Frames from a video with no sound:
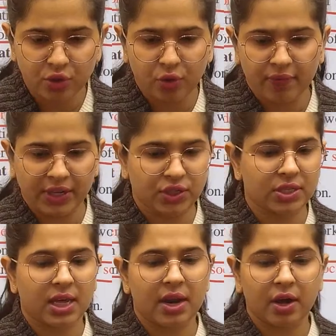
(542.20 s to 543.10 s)
So
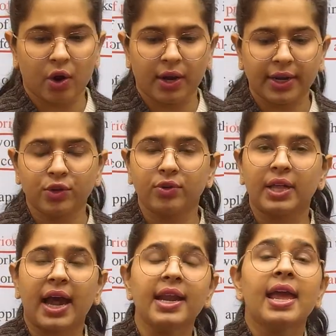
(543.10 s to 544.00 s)
wages are according to
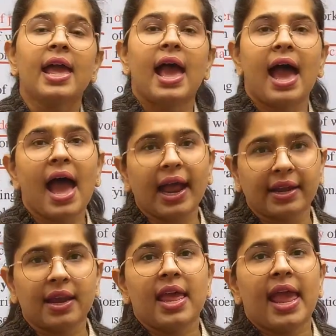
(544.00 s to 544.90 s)
that,
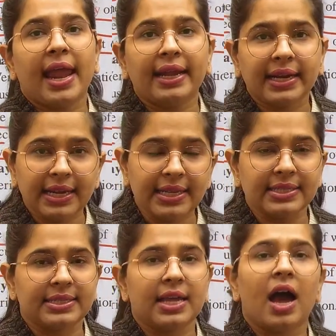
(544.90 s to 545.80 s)
and at
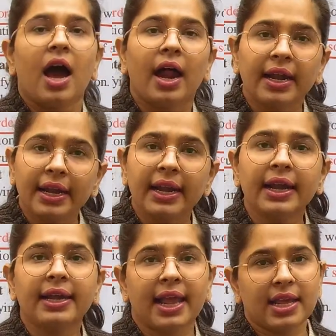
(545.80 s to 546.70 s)
least
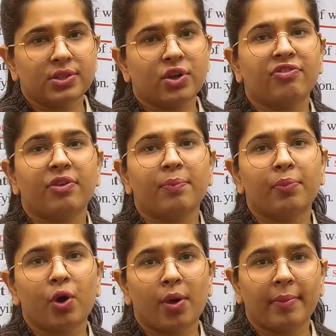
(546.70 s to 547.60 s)
100 days of
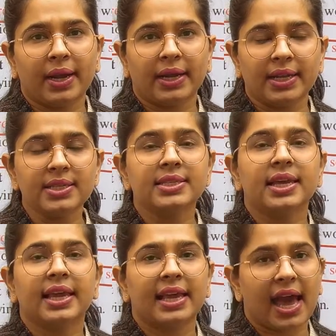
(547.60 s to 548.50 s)
employment is
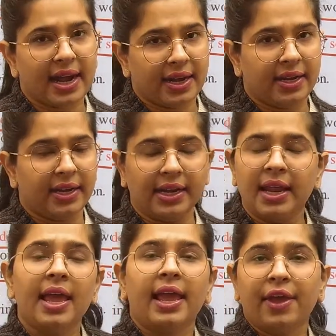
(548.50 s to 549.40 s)
guaranteed.
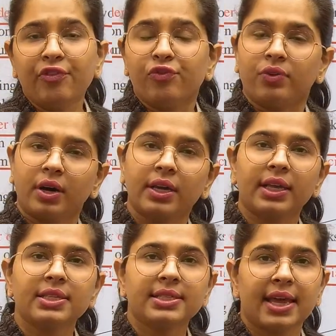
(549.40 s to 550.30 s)
If work
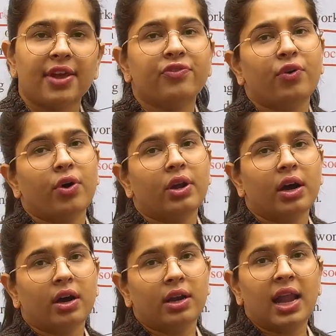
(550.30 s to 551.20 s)
is there for
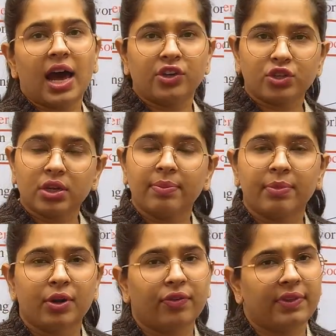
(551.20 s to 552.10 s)
a larger
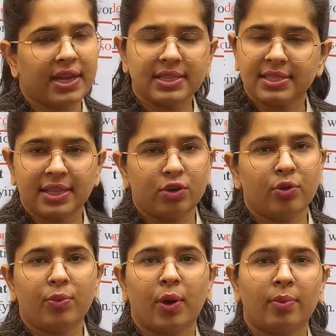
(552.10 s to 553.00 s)
number of days, then
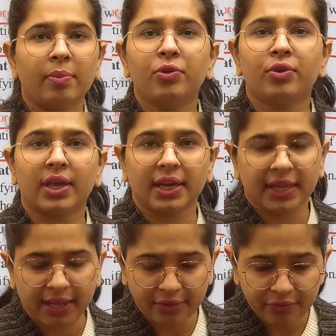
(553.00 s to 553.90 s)
no problem, you
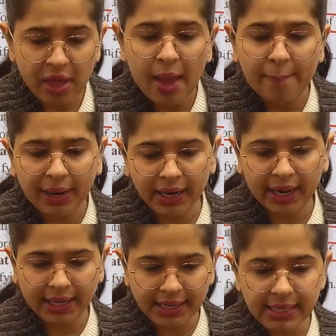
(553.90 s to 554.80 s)
can give, but
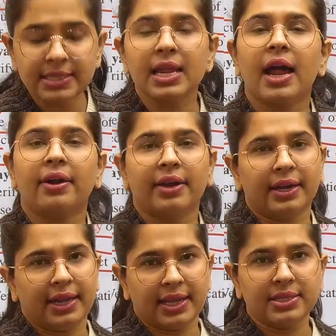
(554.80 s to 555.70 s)
at least
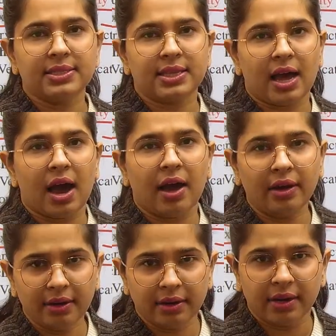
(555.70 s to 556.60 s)
100 days
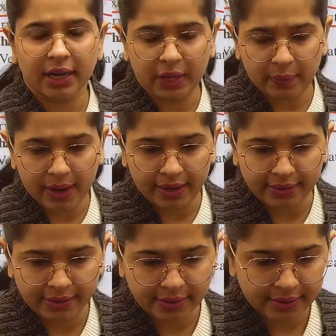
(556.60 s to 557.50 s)
are required.